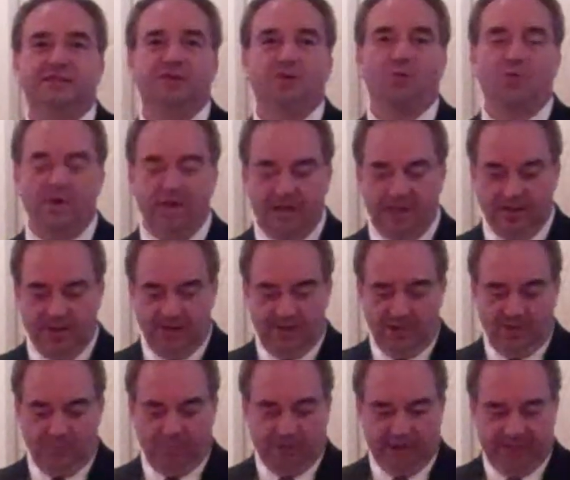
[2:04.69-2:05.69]
So we
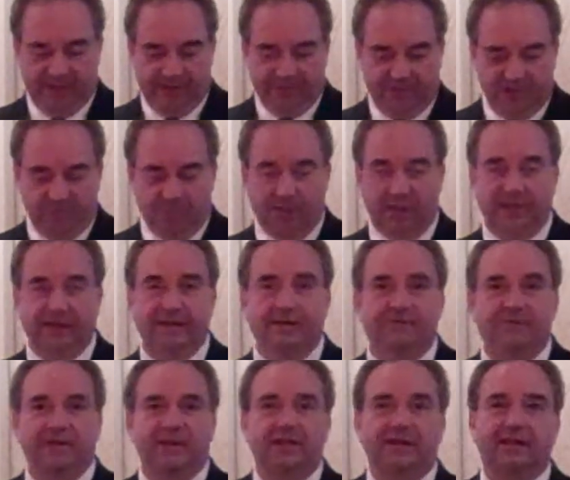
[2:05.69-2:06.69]
believed and
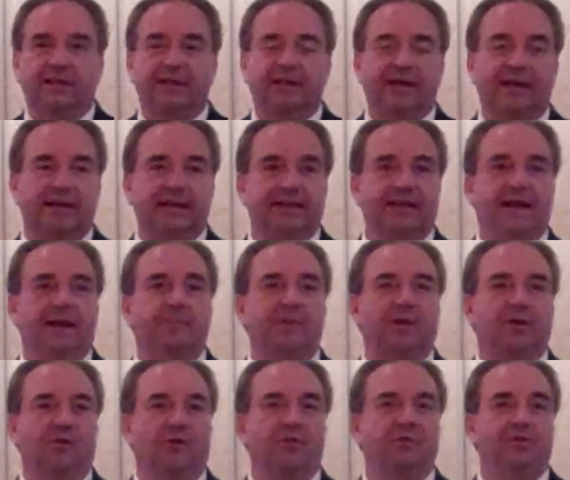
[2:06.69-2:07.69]
believe that
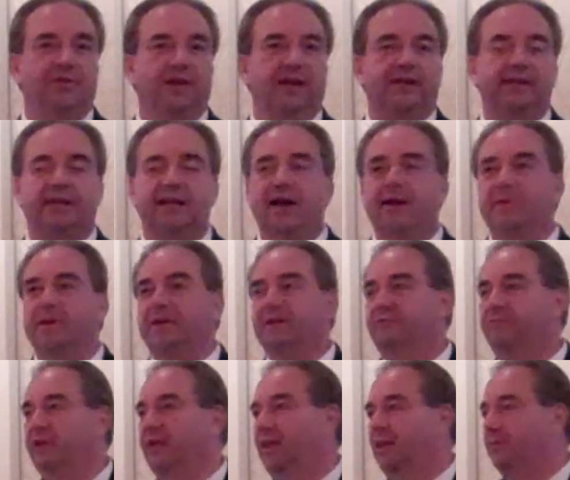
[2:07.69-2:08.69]
economic growth and economic
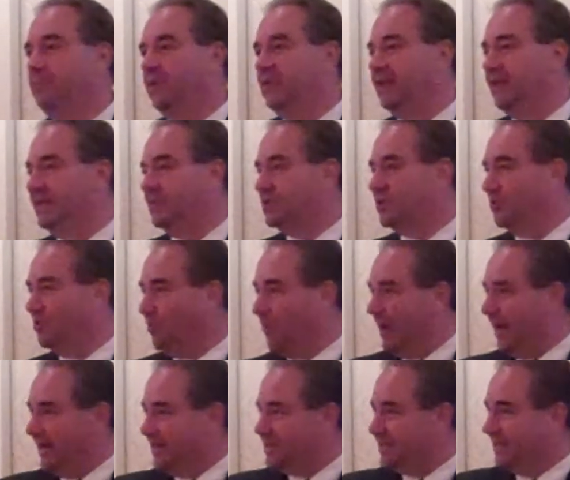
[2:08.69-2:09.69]
development is the
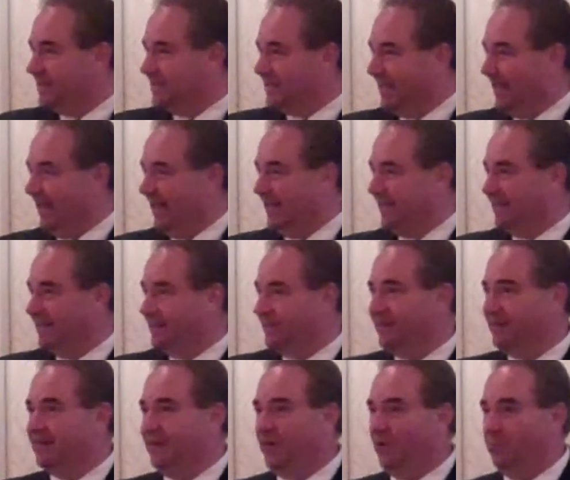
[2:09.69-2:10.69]
rising tide
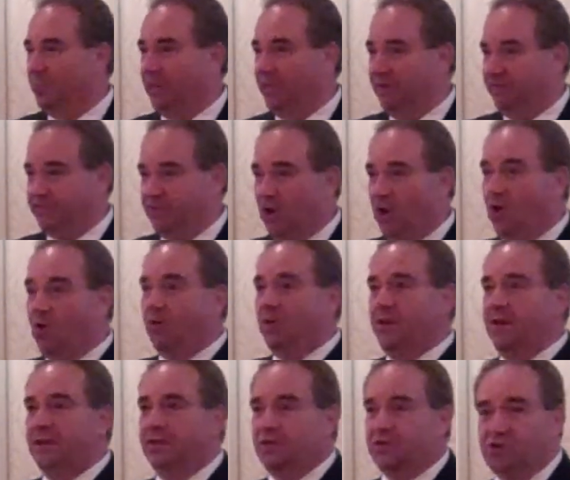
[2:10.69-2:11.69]
that could help lift
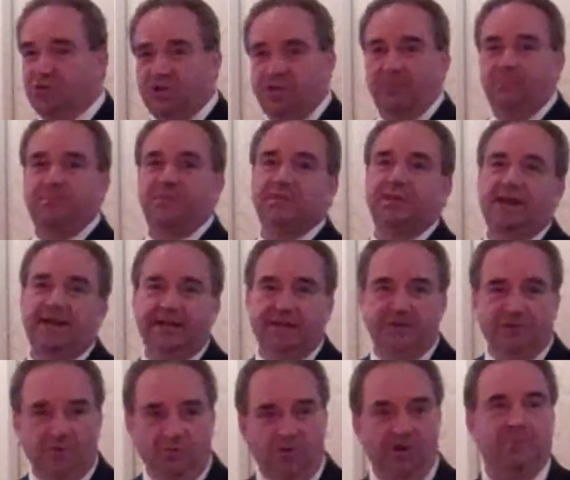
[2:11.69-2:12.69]
all ships out
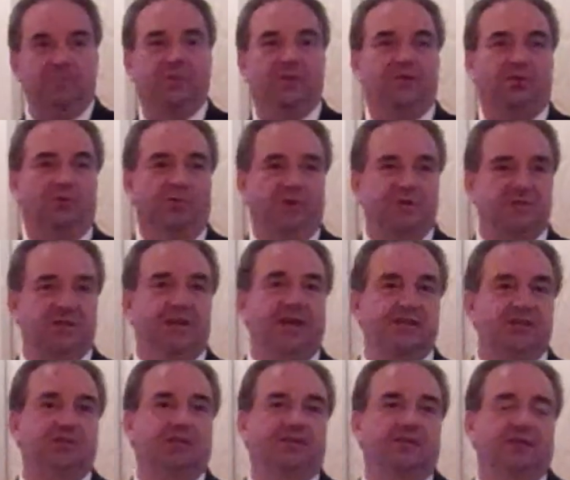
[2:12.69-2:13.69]
of the grip that the
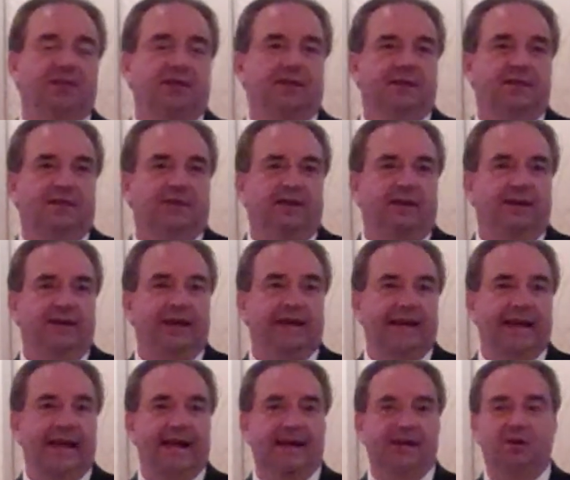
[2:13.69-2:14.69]
recession
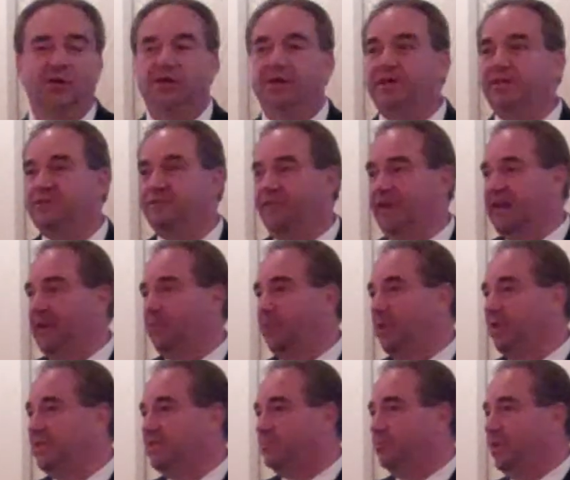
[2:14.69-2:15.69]
had on us,
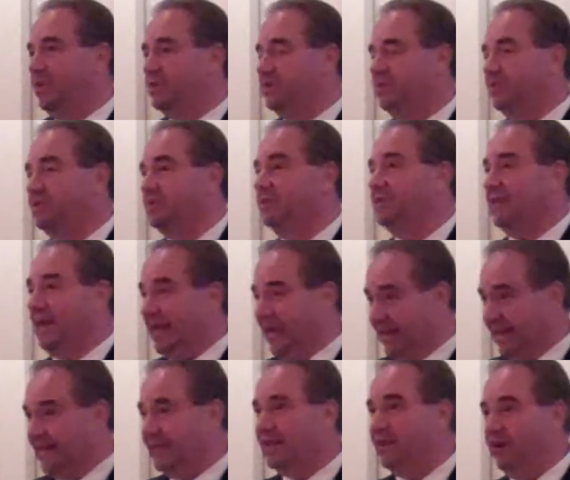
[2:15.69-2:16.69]
families, businesses,
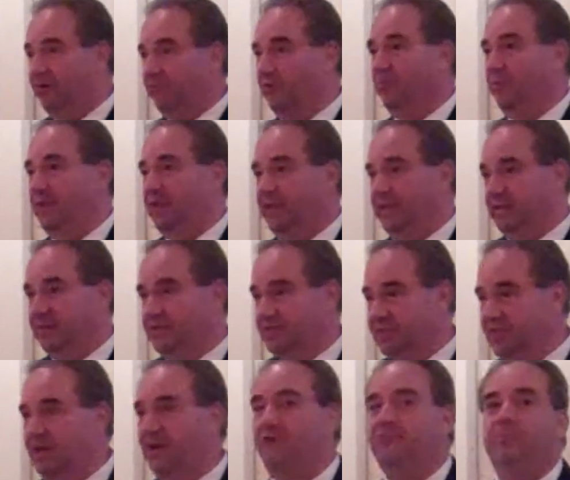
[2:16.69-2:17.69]
and government
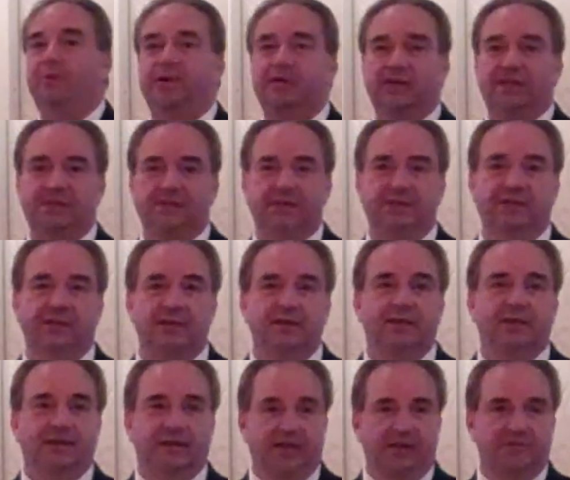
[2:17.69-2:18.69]
itself, because it
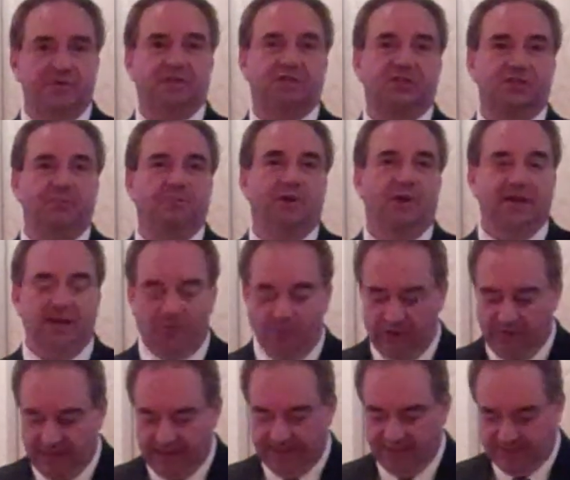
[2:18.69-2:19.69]
gives us the money
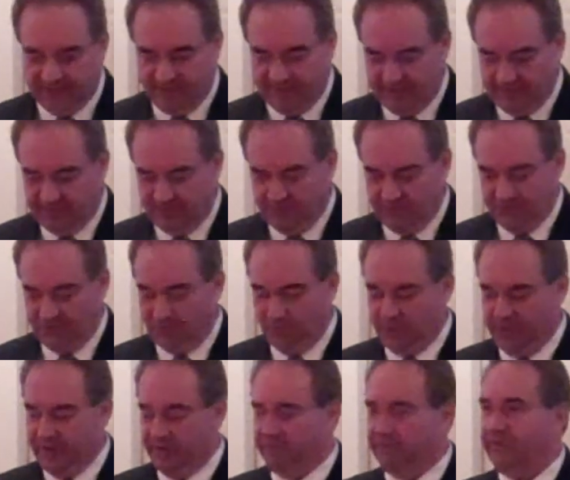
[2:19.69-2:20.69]
we need to
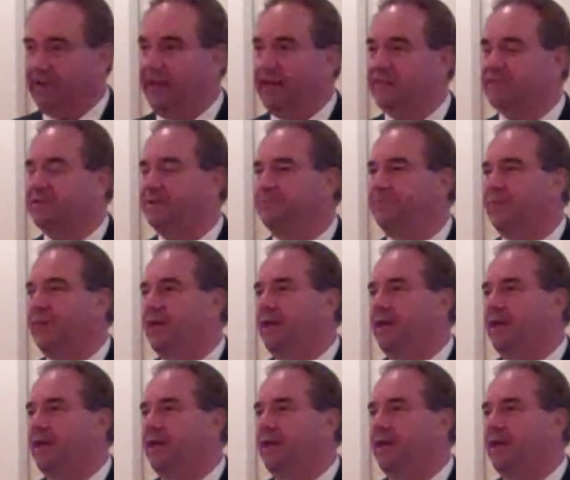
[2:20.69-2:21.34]
reinvest.